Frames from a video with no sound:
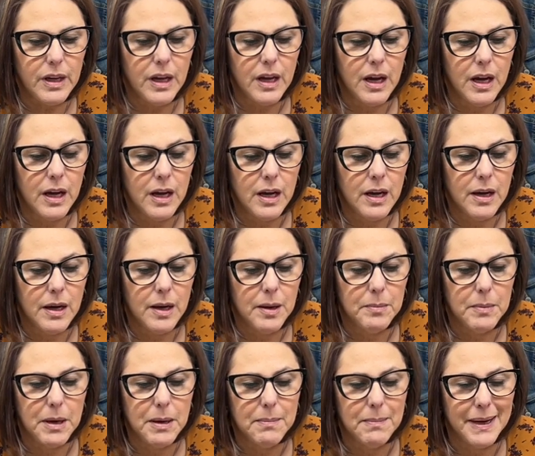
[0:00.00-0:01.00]

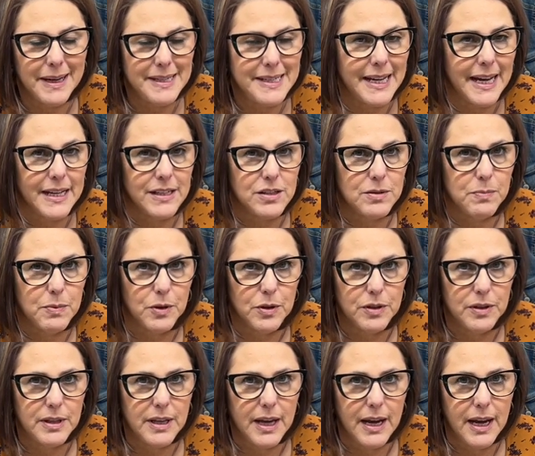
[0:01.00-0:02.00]
um, my dad's
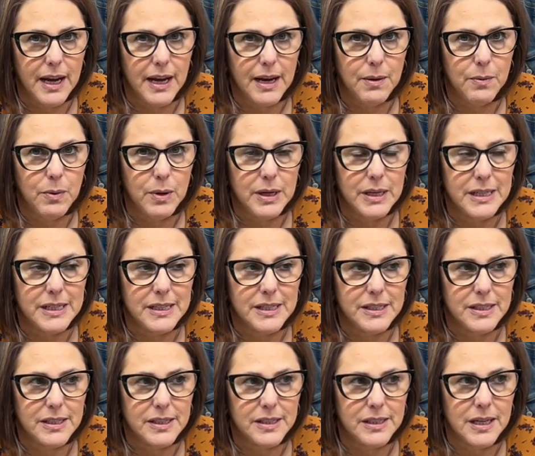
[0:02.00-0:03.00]
birthday
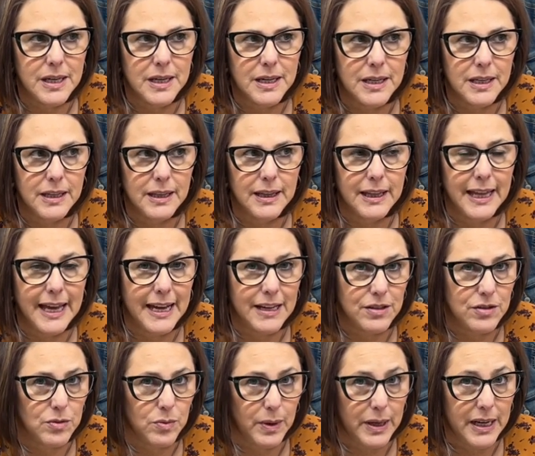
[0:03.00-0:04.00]
was
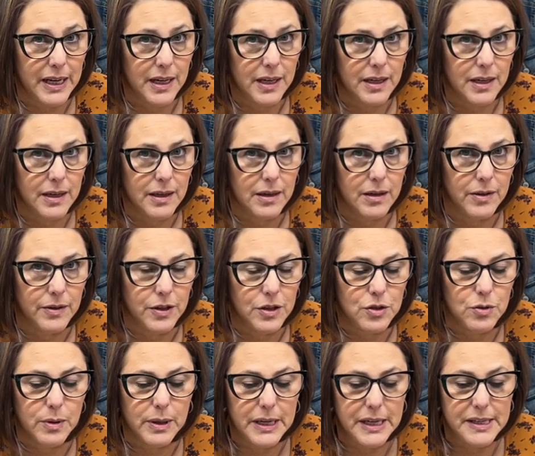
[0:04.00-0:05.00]
last week on the
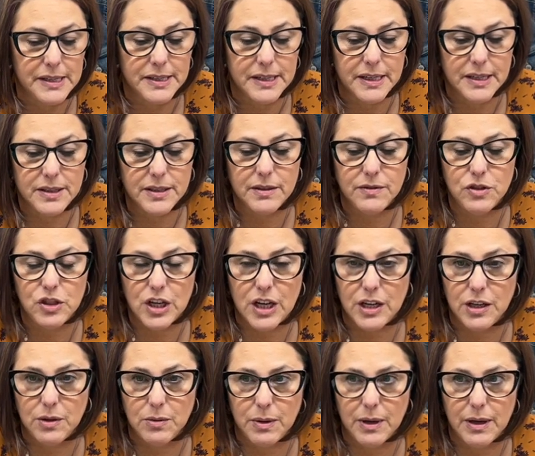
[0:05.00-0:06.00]
26th of
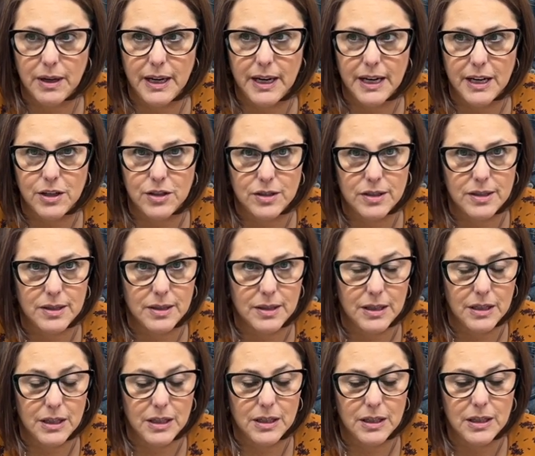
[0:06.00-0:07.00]
January. As
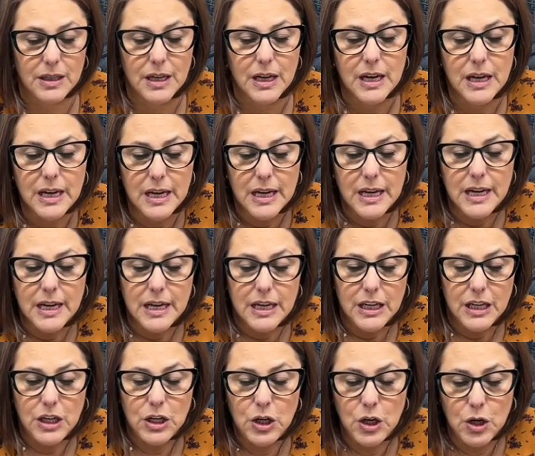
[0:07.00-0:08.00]

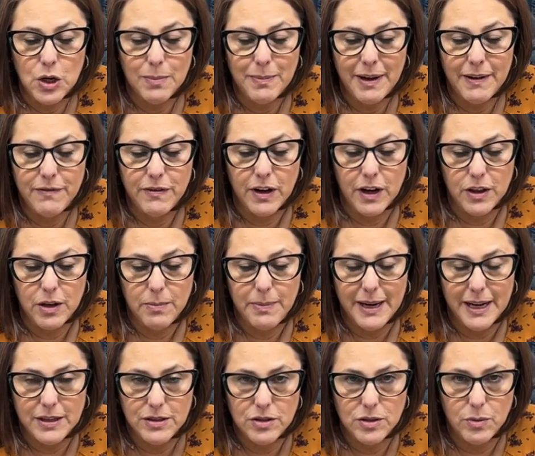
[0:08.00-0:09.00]
you know, my father
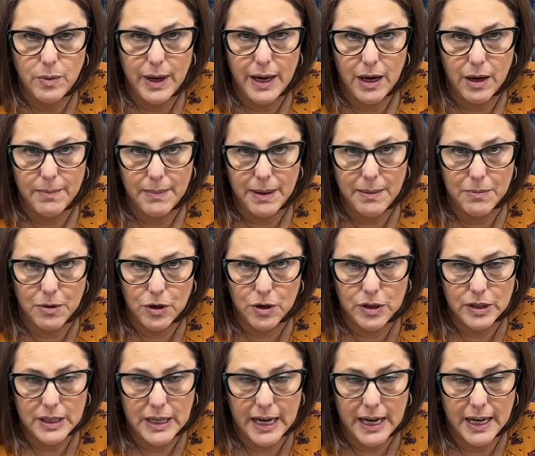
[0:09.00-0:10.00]
passed away on my
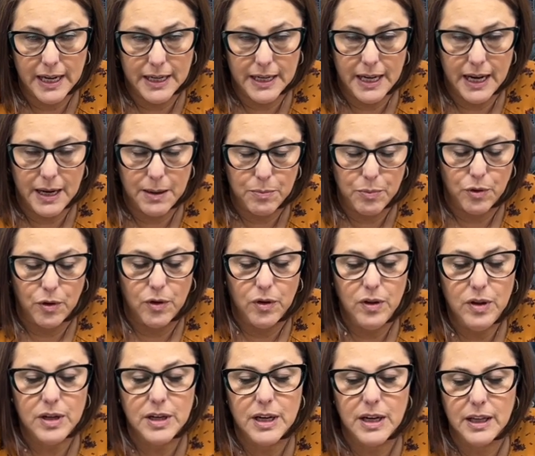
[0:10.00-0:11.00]
birthday in April
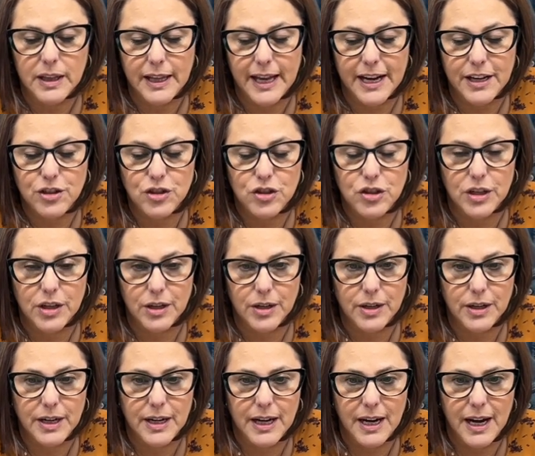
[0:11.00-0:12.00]
last
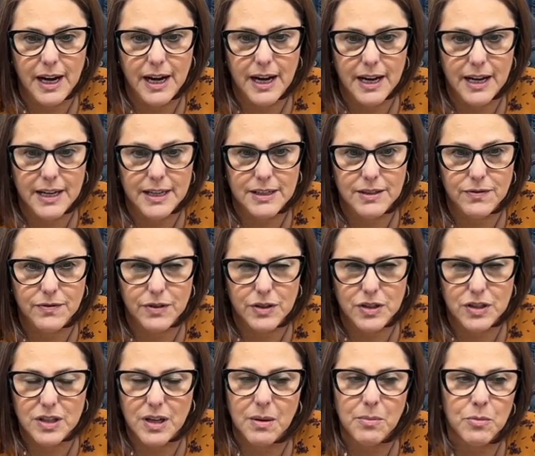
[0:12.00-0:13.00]
year. And for
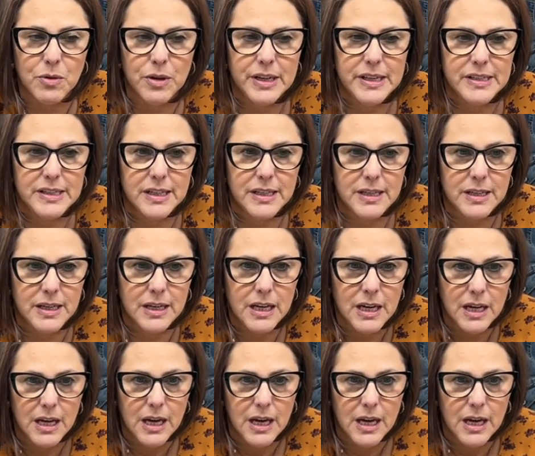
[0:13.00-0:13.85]
some reason,